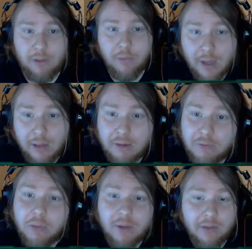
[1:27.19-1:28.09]
well if
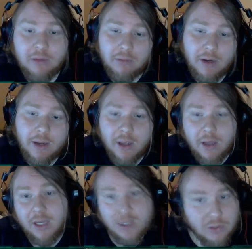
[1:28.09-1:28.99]
you get this right.
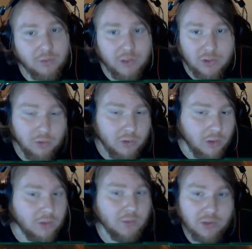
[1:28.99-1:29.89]
He's only a 2
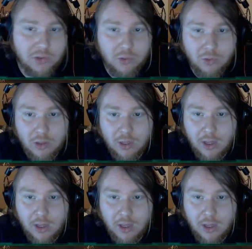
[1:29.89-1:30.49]
cost, which is cool.